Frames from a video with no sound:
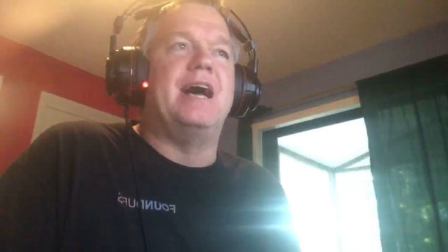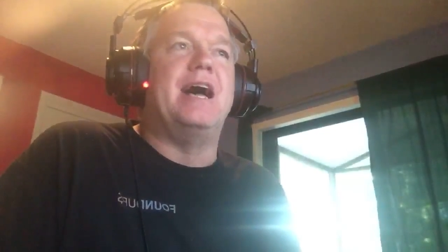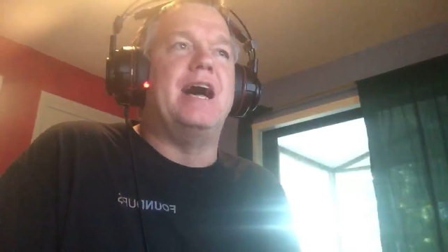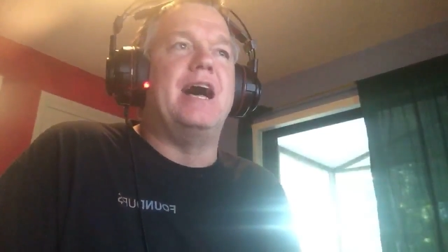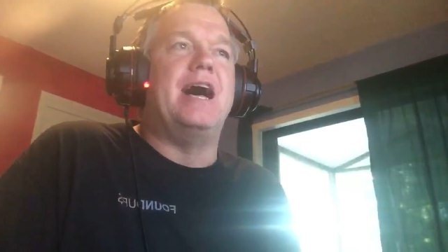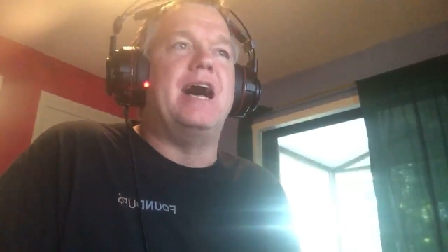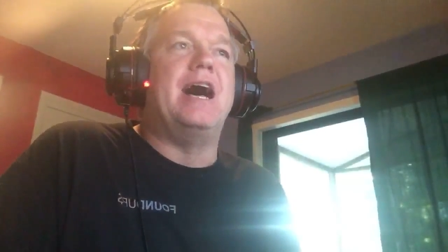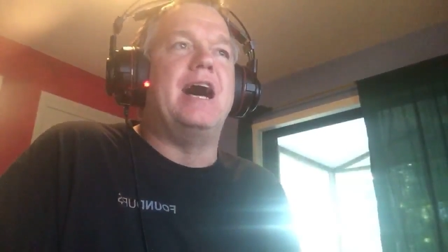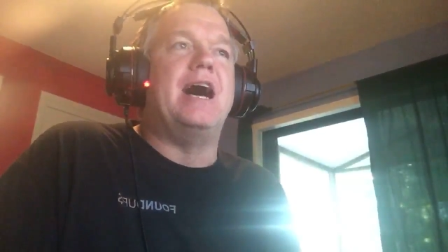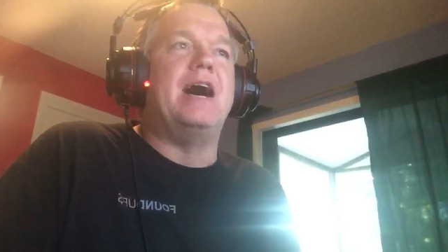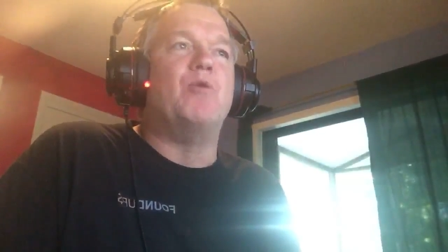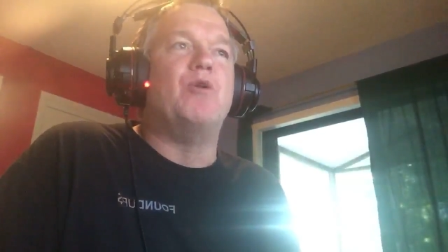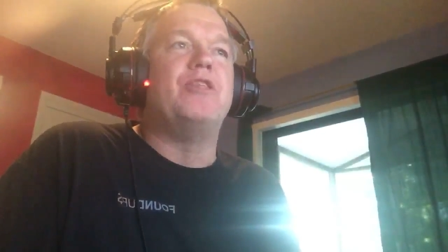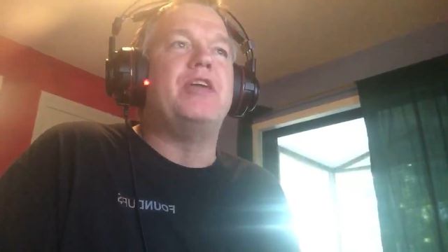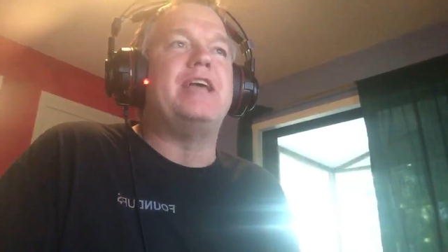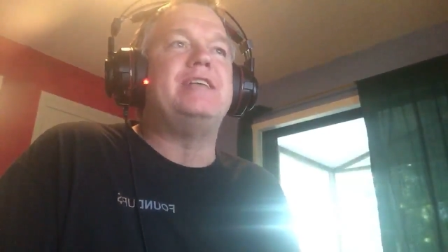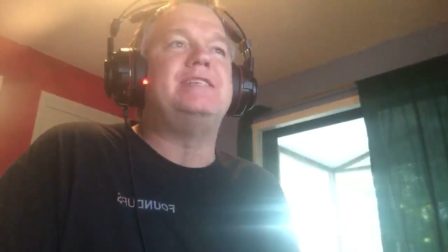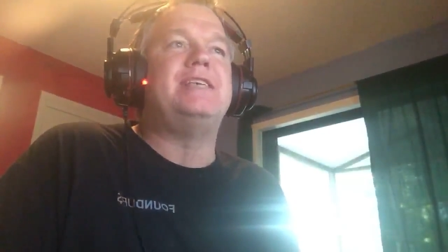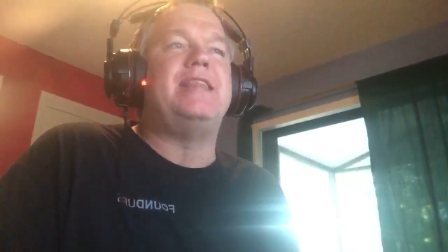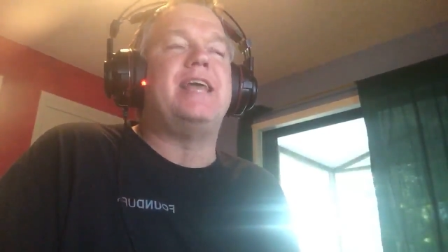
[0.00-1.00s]

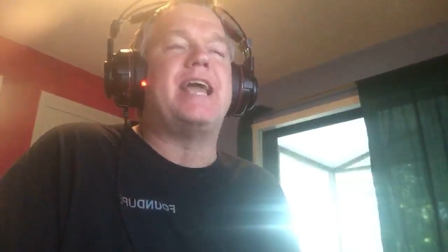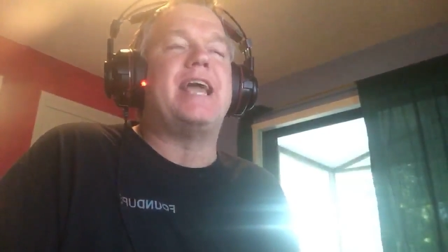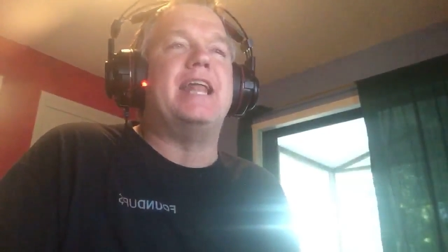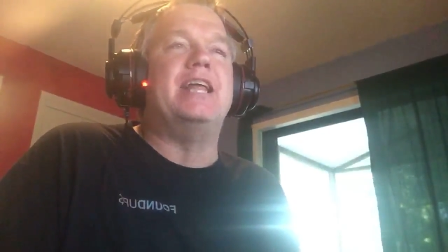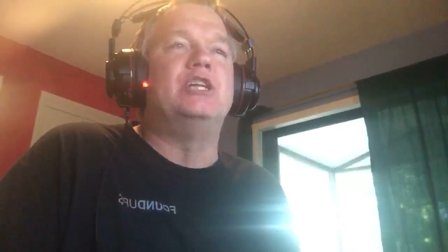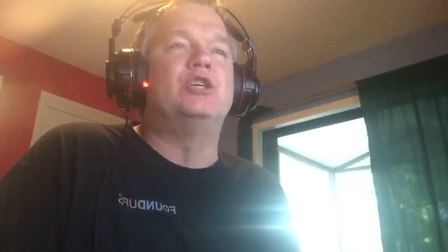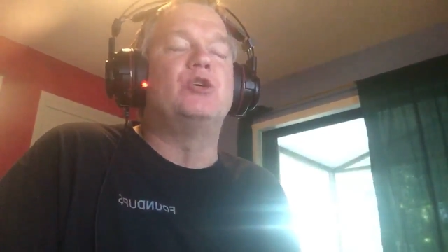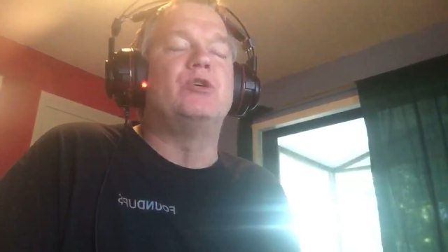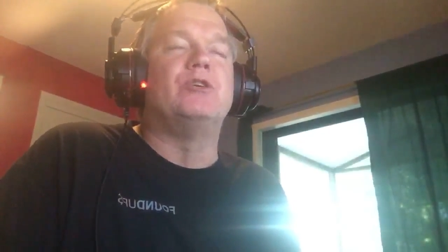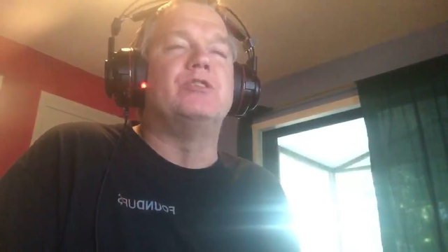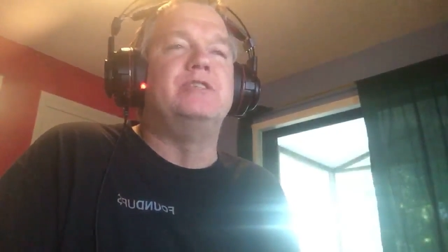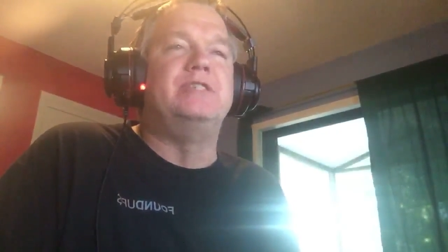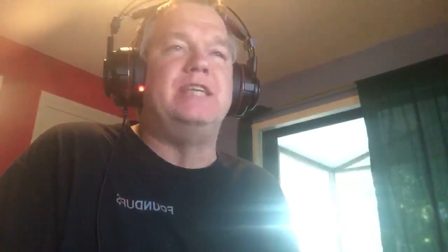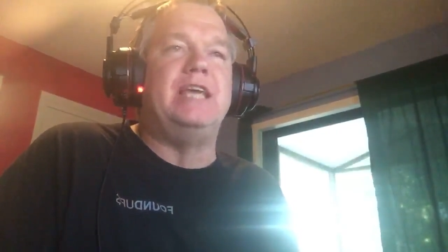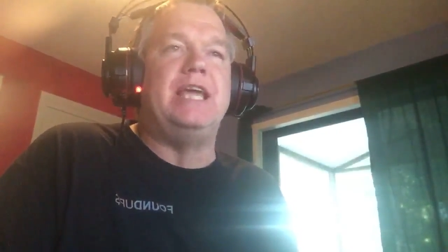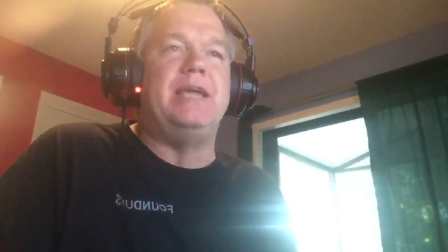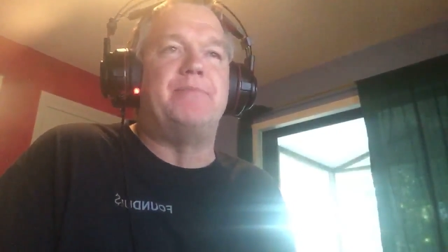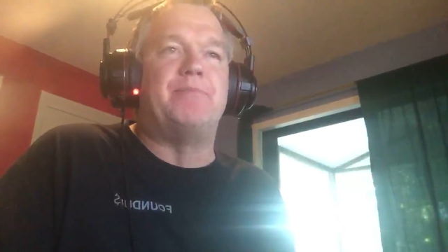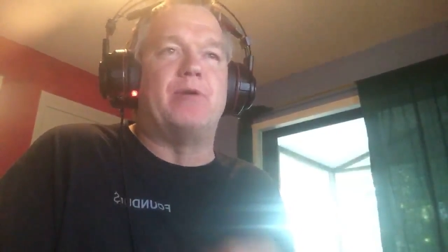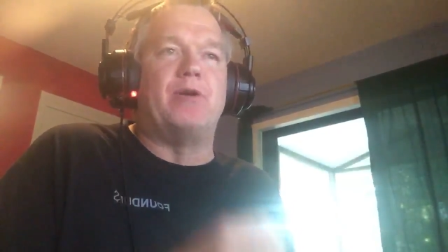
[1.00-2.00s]
Well, they said they got to drill
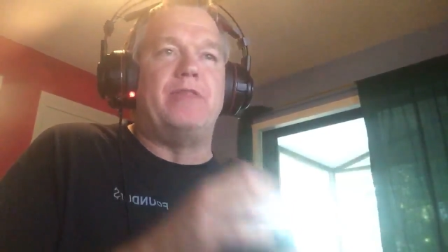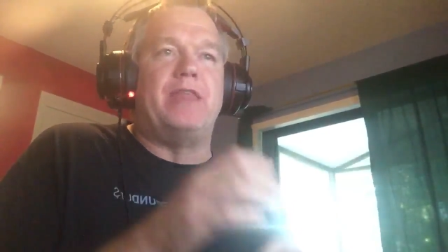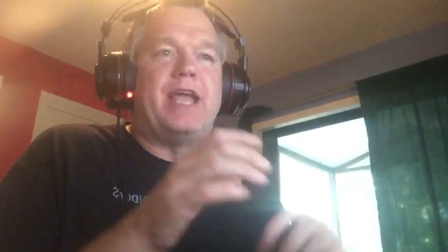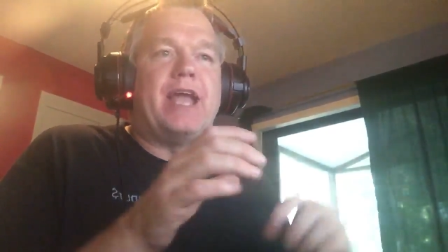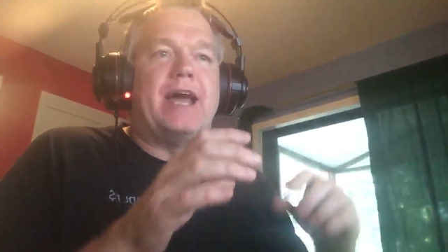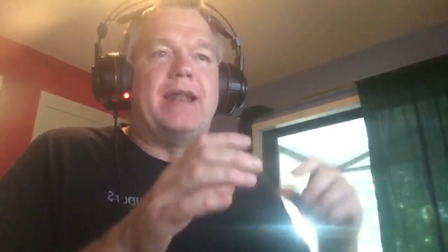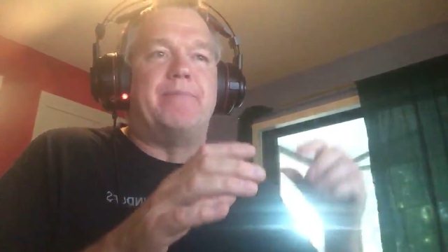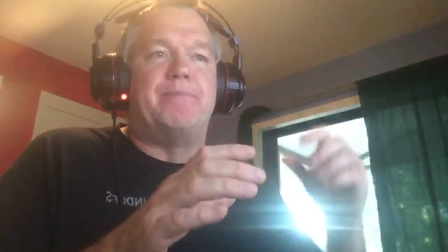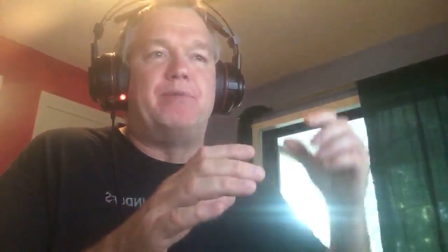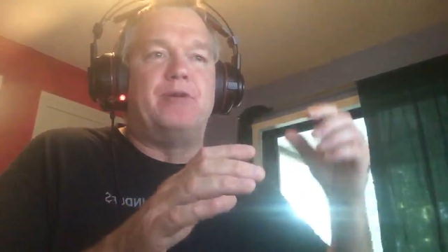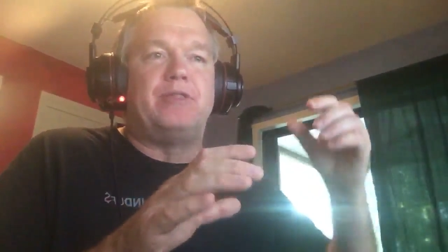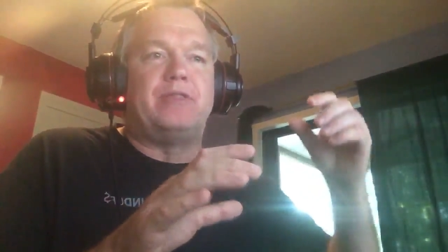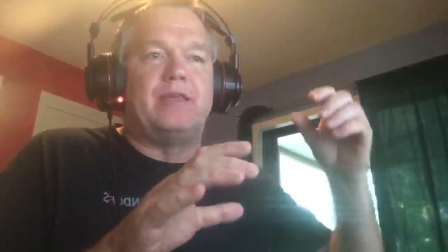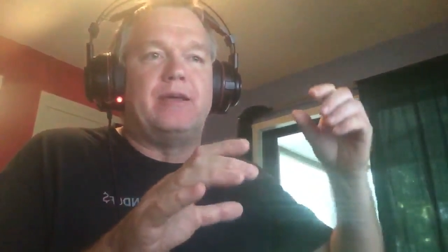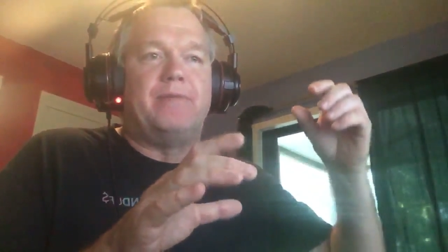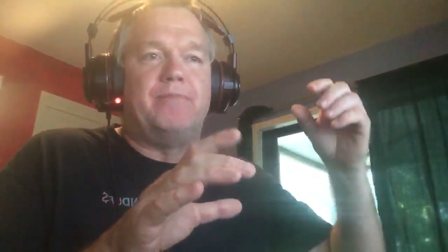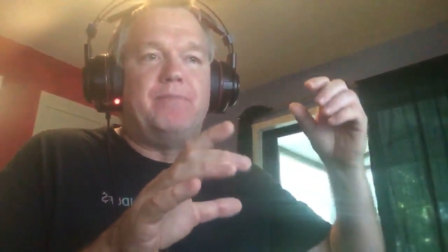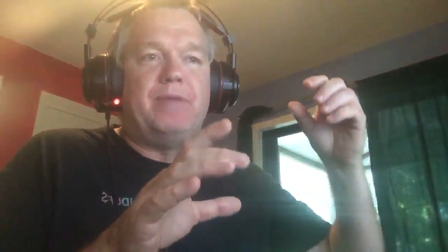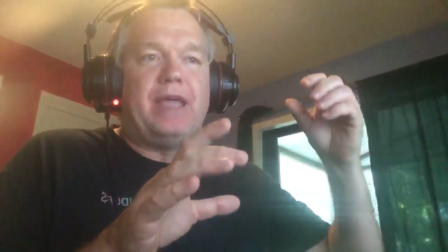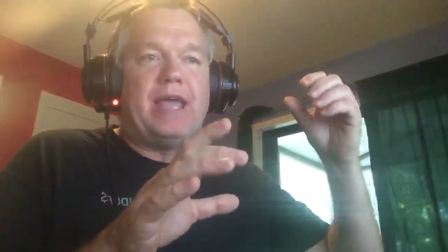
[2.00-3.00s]
deeper, and they got to
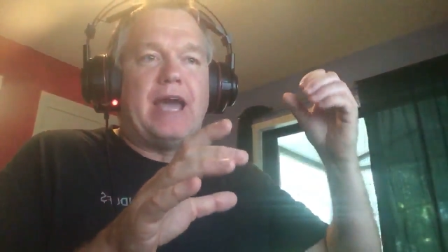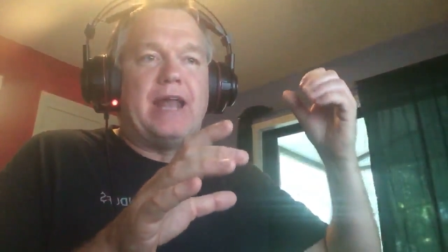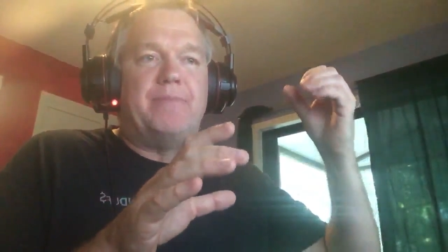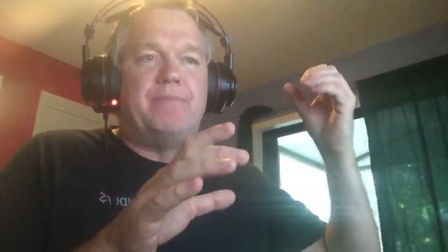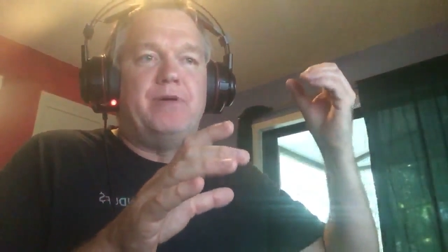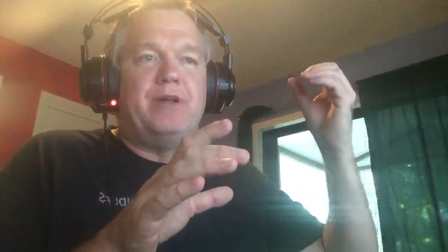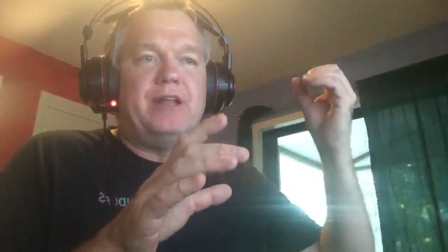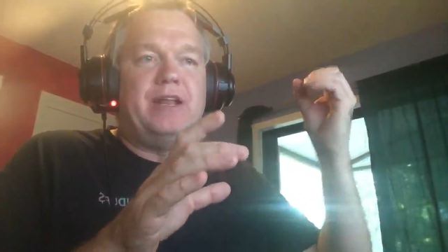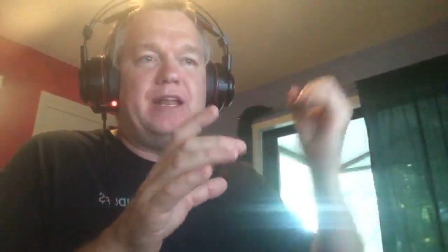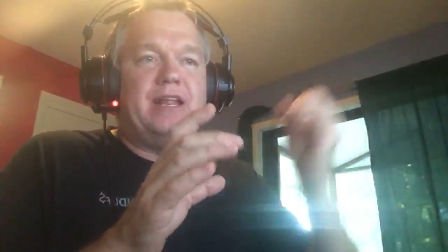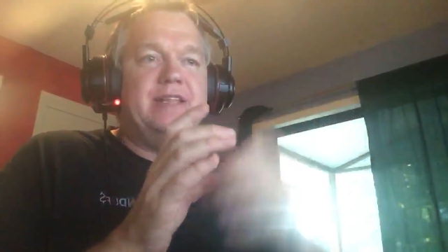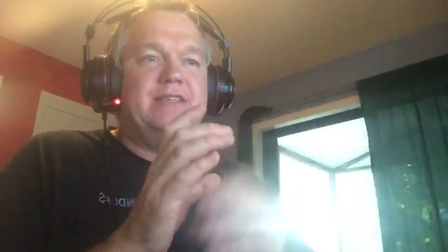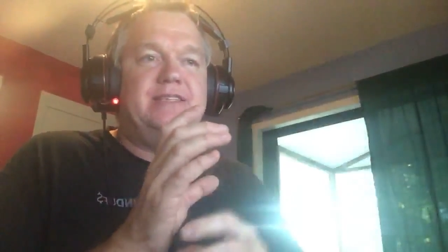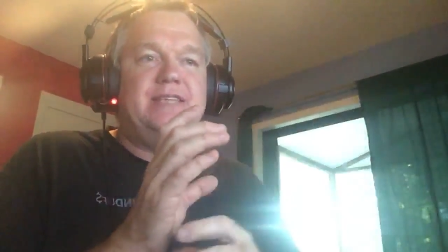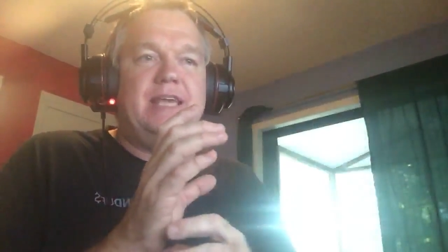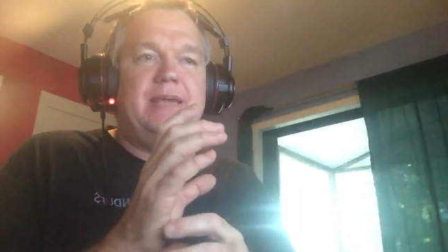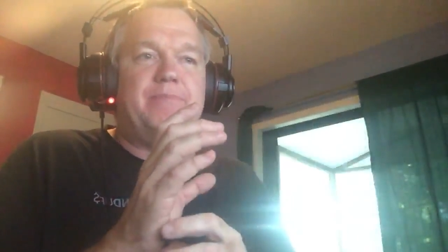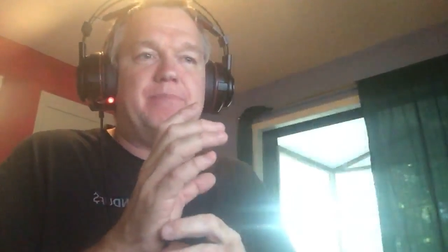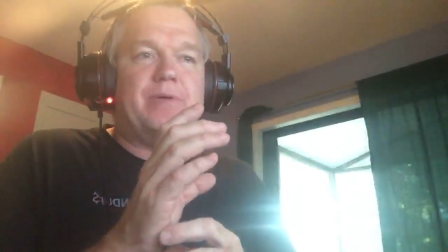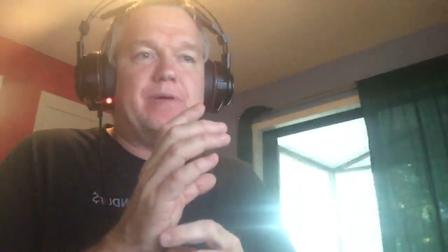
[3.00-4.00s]
put it
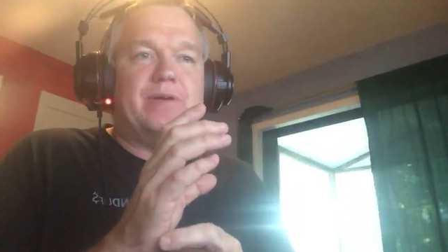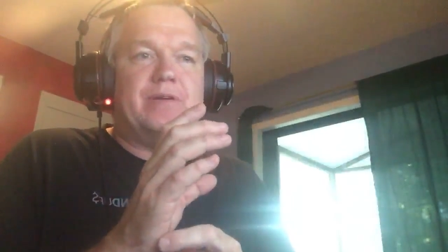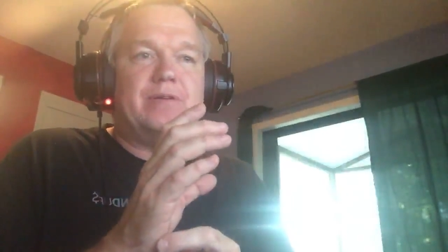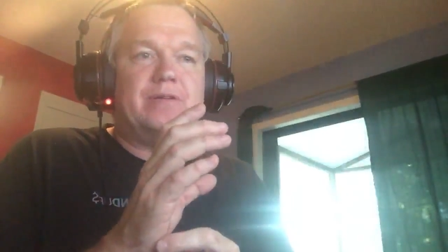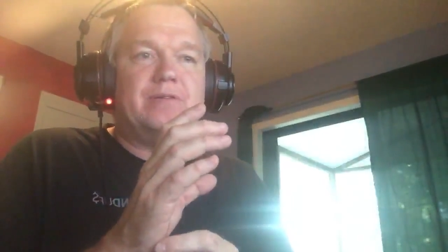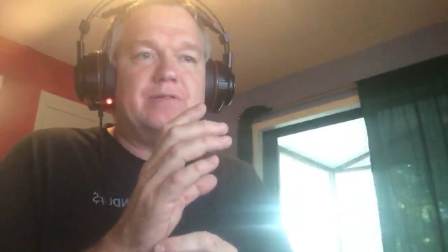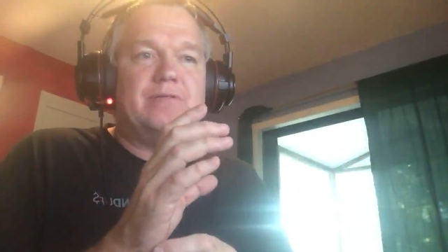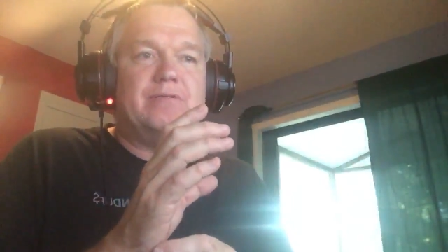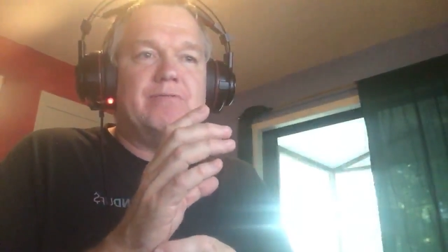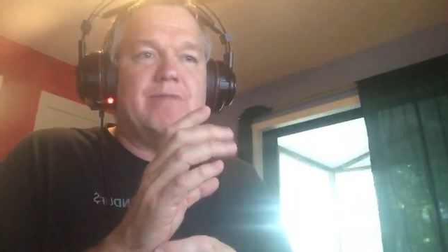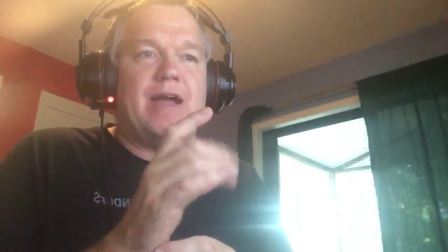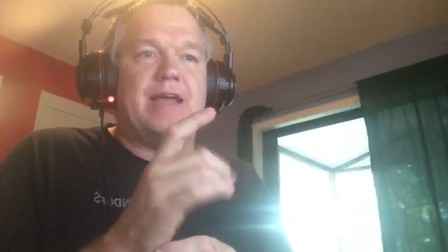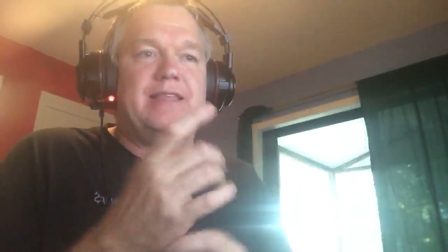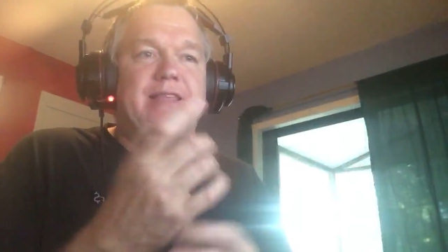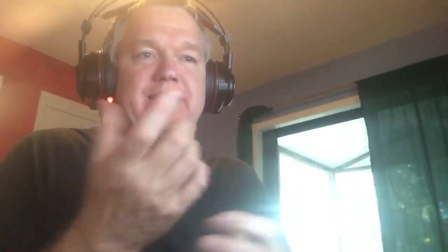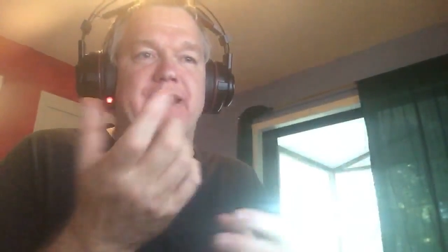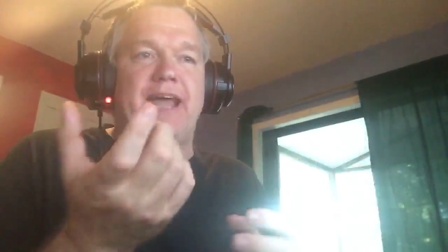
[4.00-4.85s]
in deeper, right?